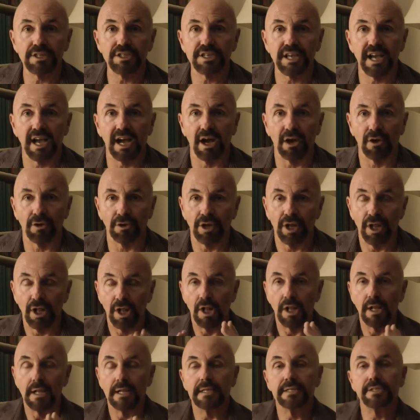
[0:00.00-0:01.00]
sound.
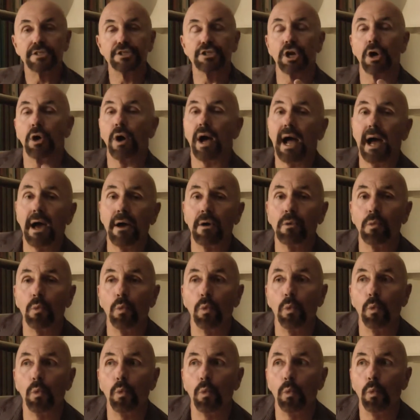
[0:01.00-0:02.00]
So
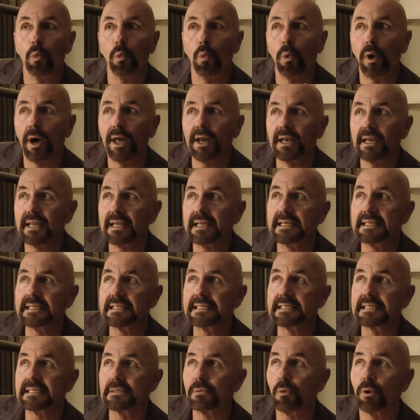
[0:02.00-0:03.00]
what
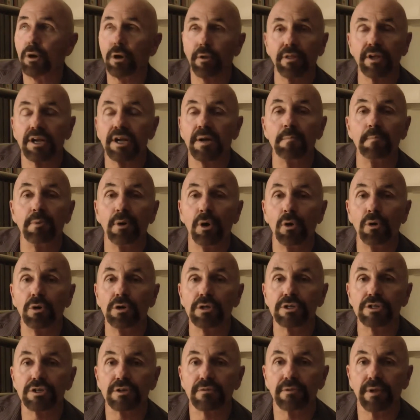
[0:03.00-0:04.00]
are the
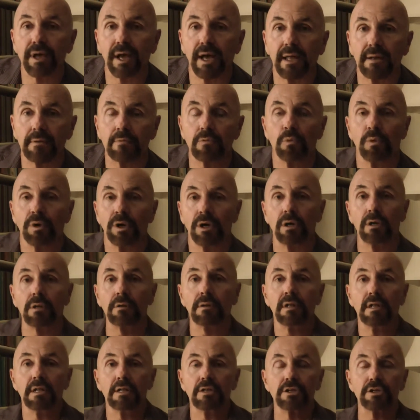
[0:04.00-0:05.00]
components of that?
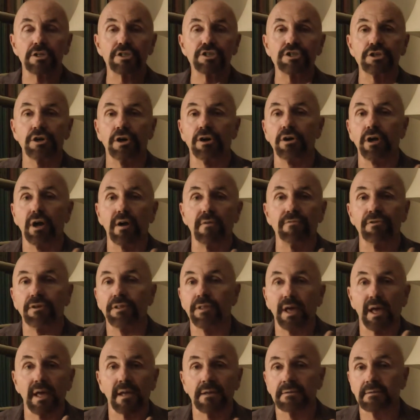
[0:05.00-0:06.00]
Well, you start off with
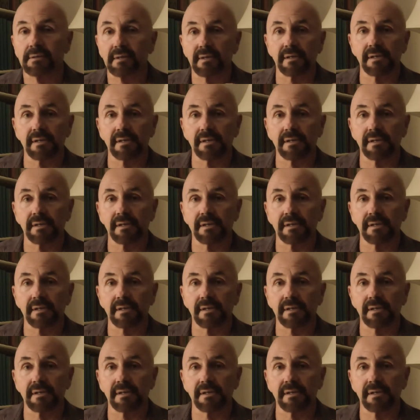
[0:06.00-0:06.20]
that,